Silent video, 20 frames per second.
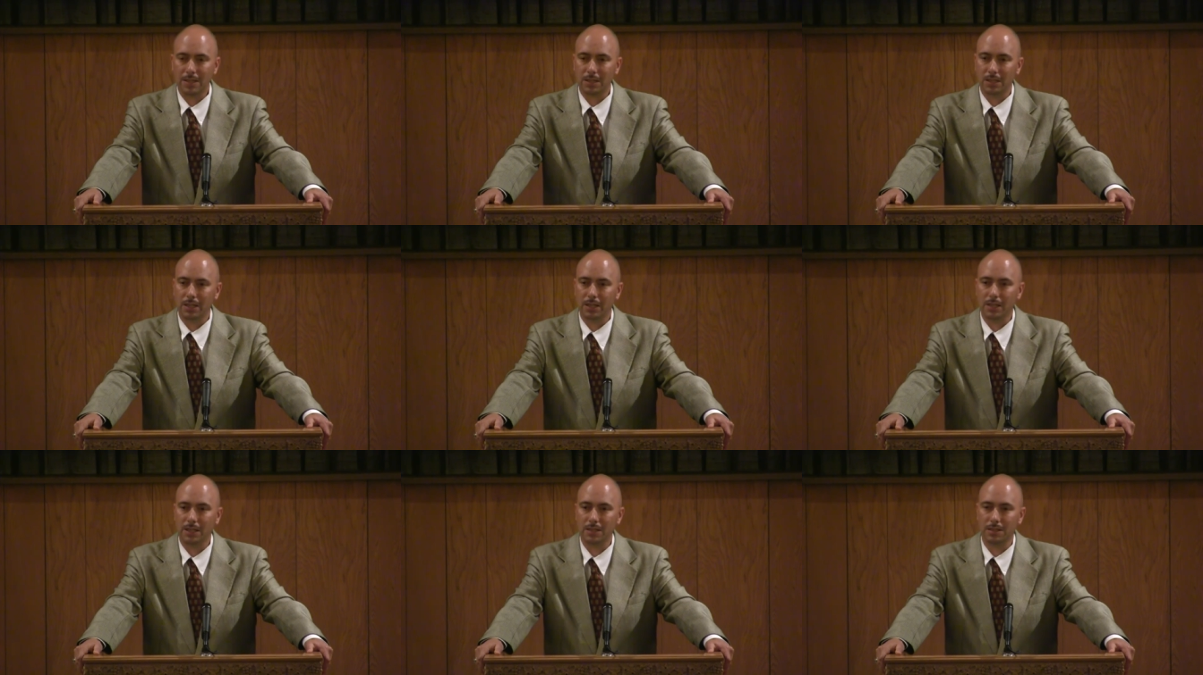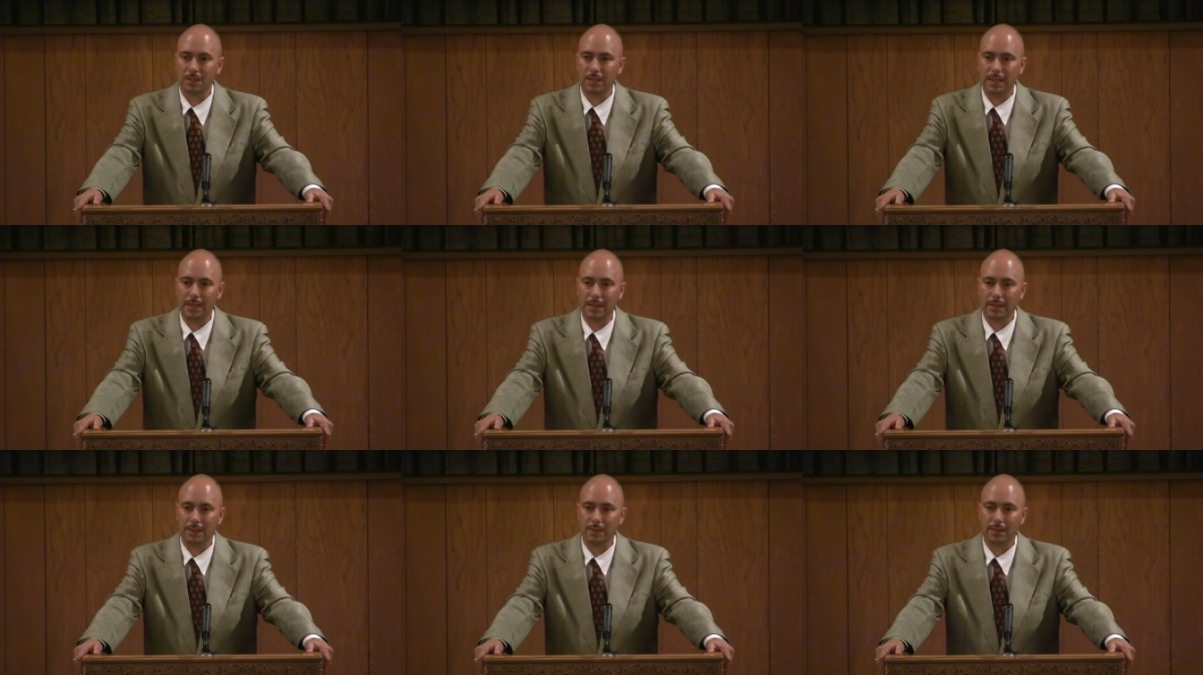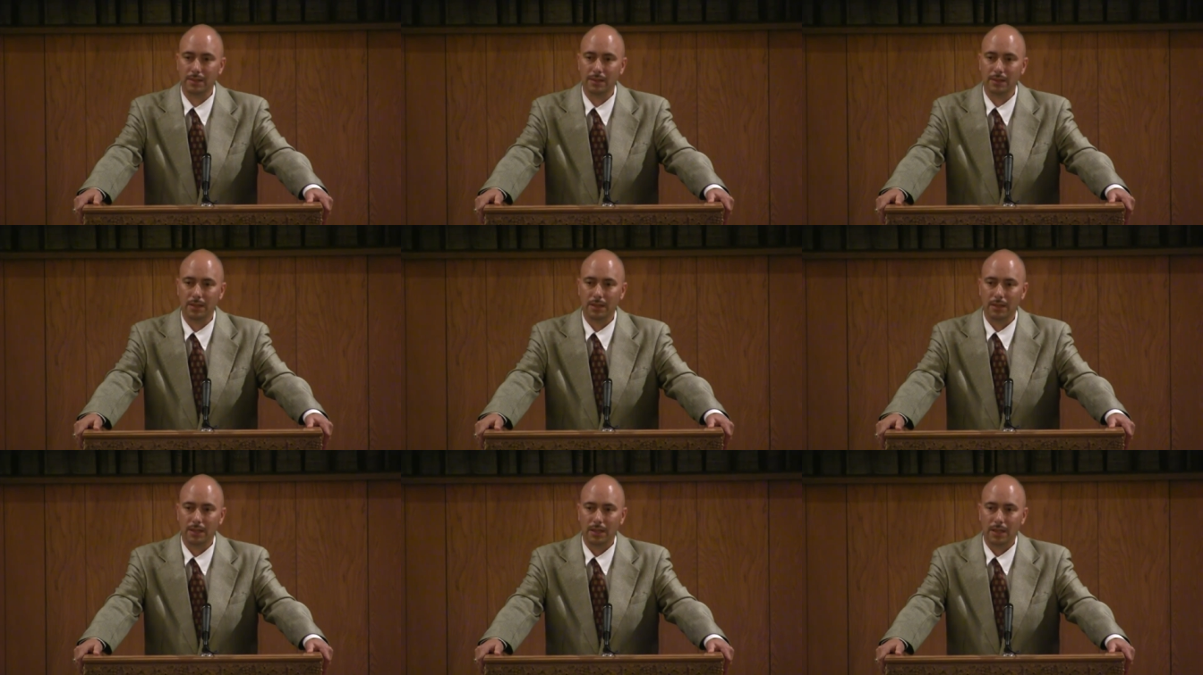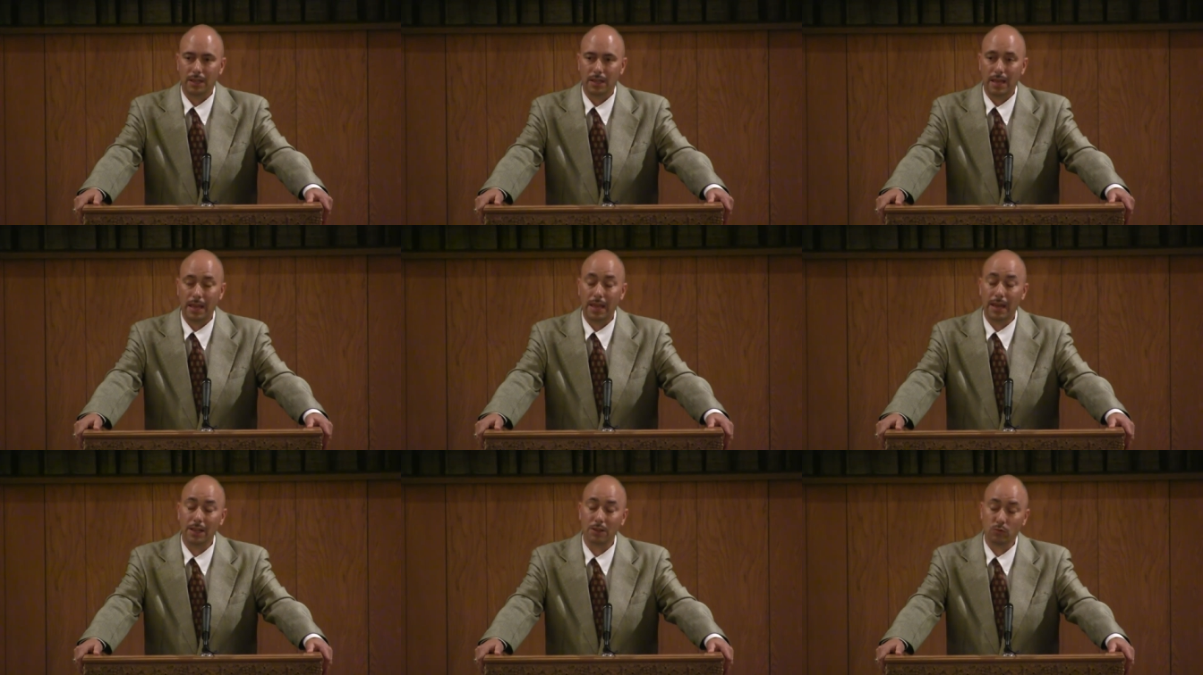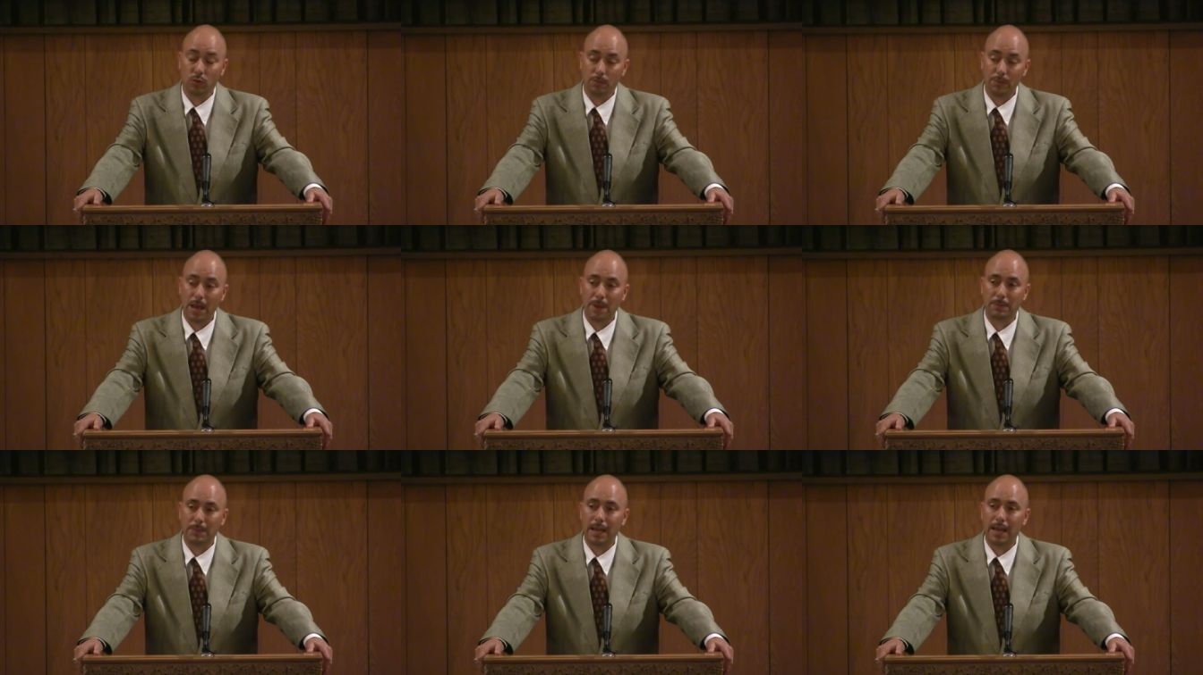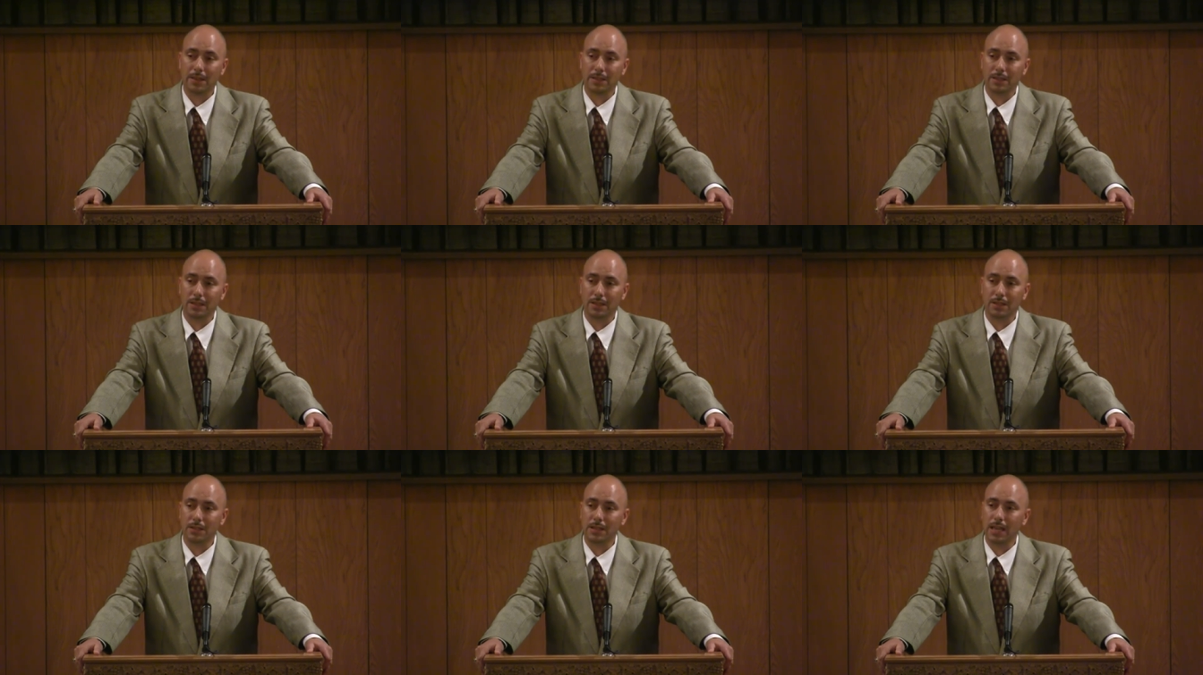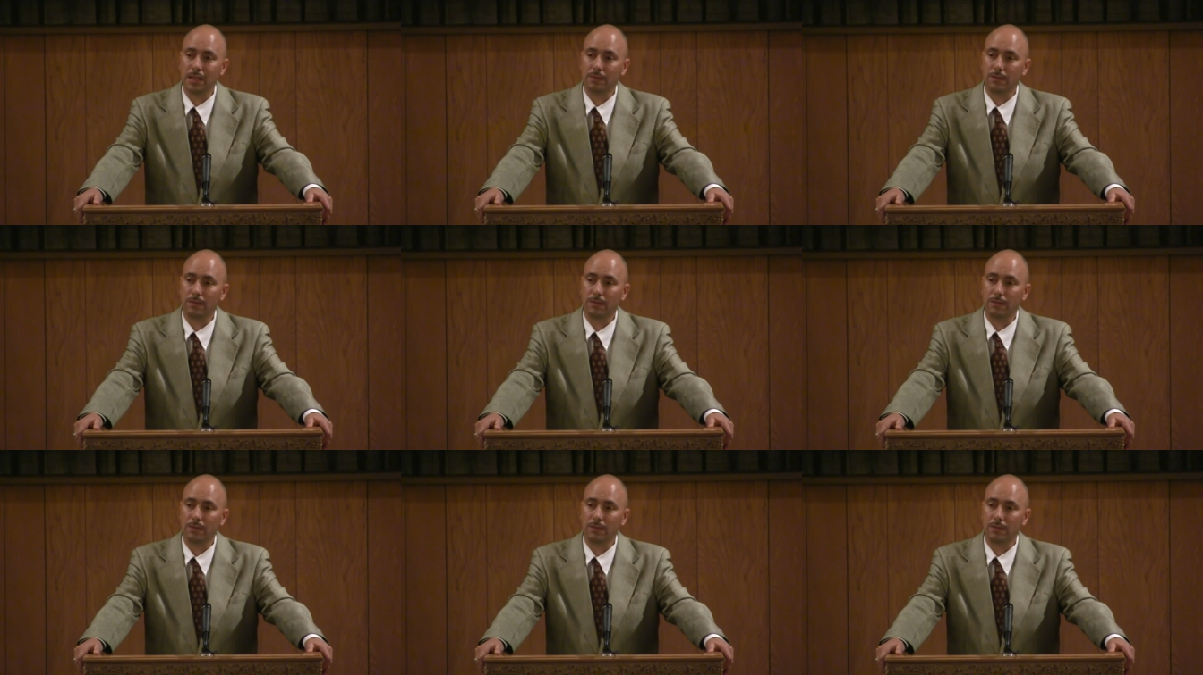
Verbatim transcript: into his death. And as we're baptized in his death,